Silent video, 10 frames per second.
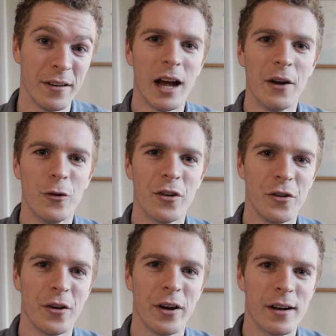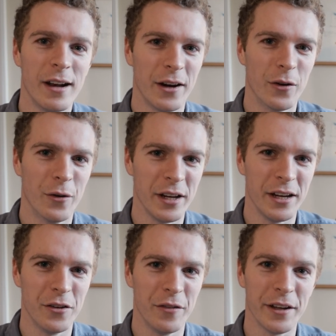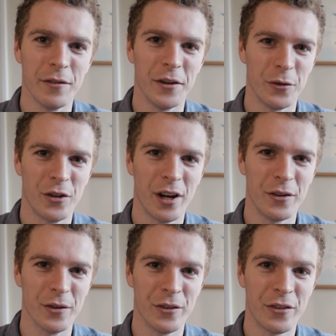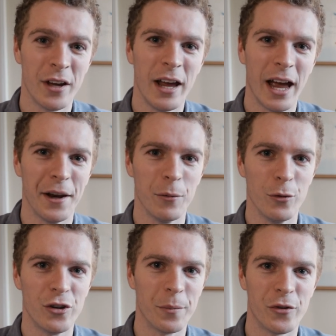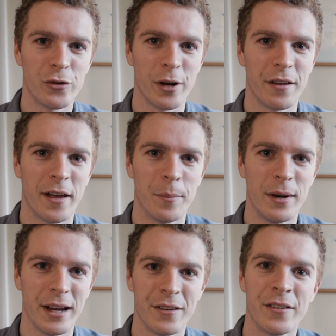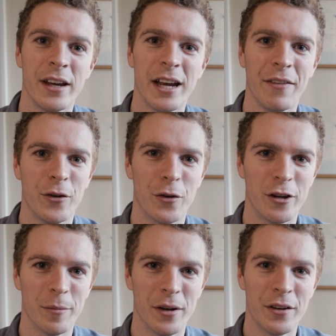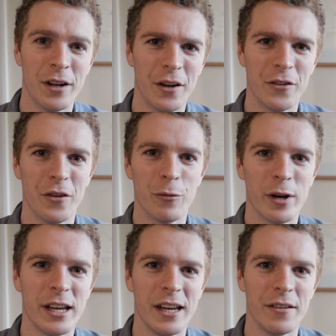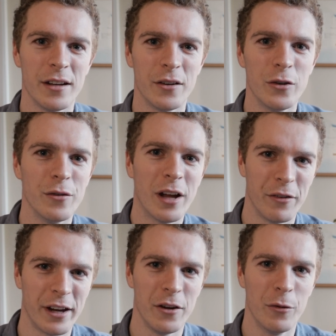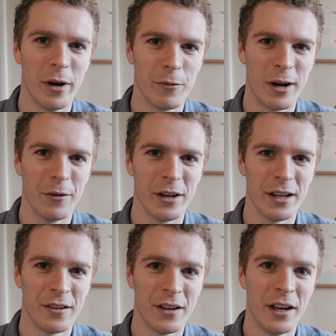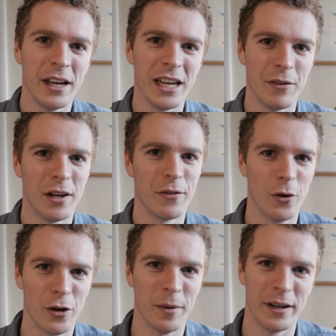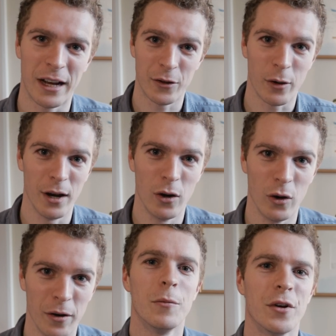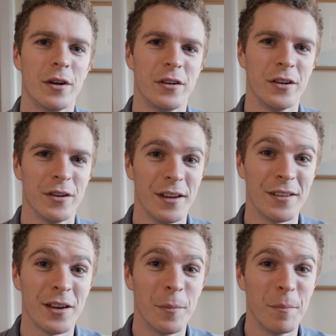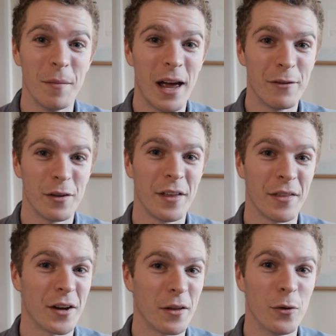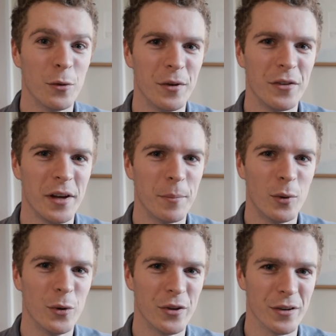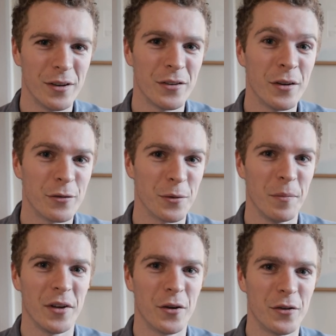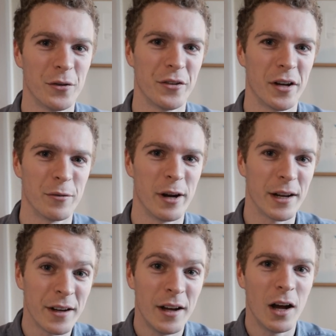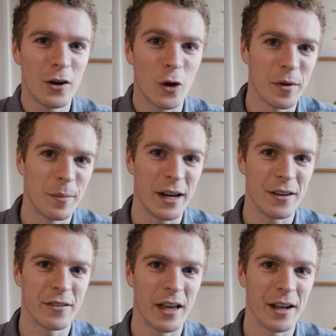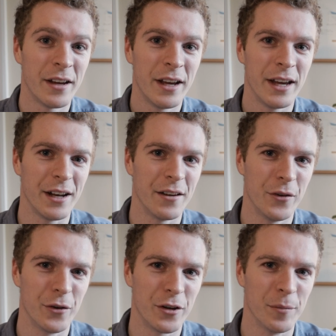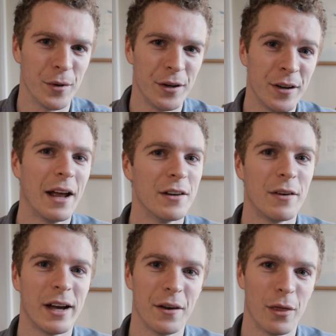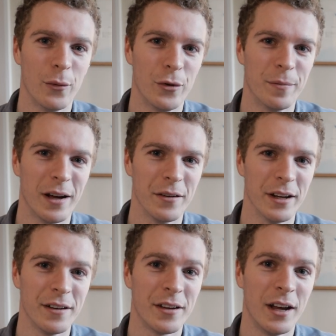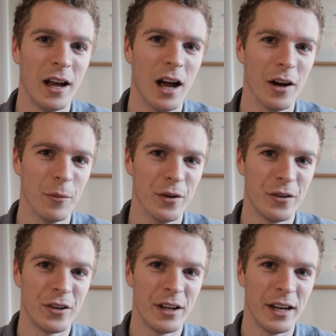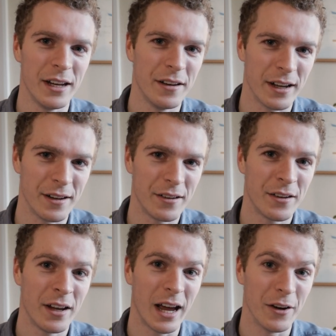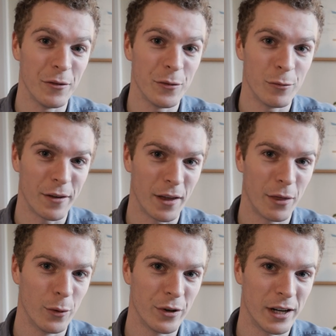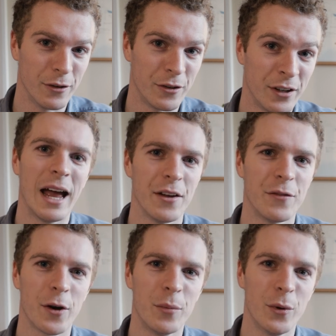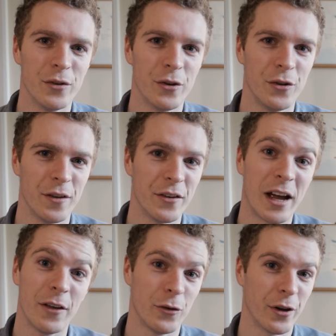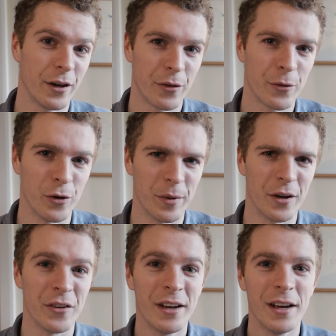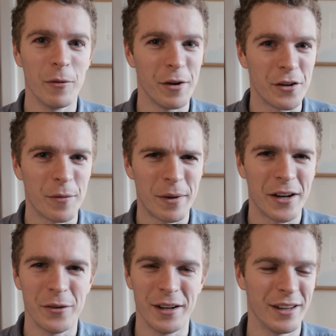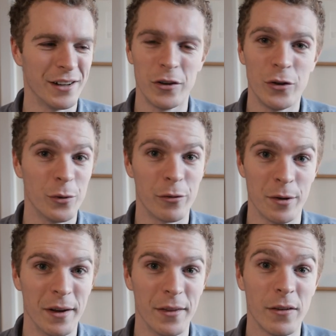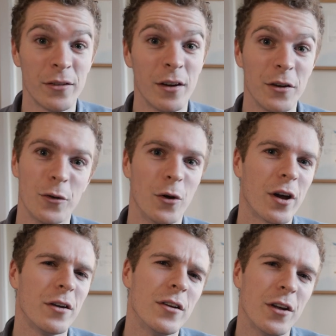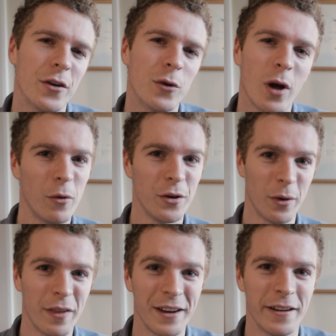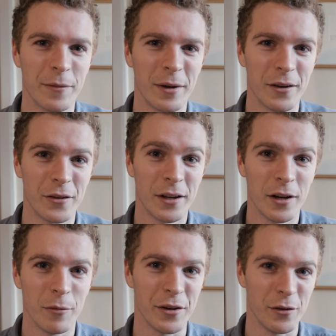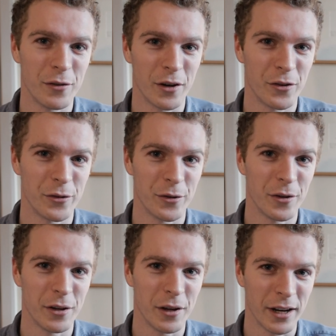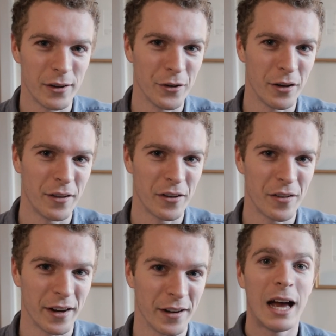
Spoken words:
And also you can click on each of the individual titles and it will jump straight to that place in the document, so it's really easy to navigate your way around it even if the document quite long. What I'd do is everything that I thought was important from the articles that I'd read, copy and paste that into the document, and if I had a thought about it, I would indent and write that thought out. And it's very important to do this as you're going through, because when you come back to it in 2 or 3 months, you're not going to know quite what you were thinking about when you first included this thing.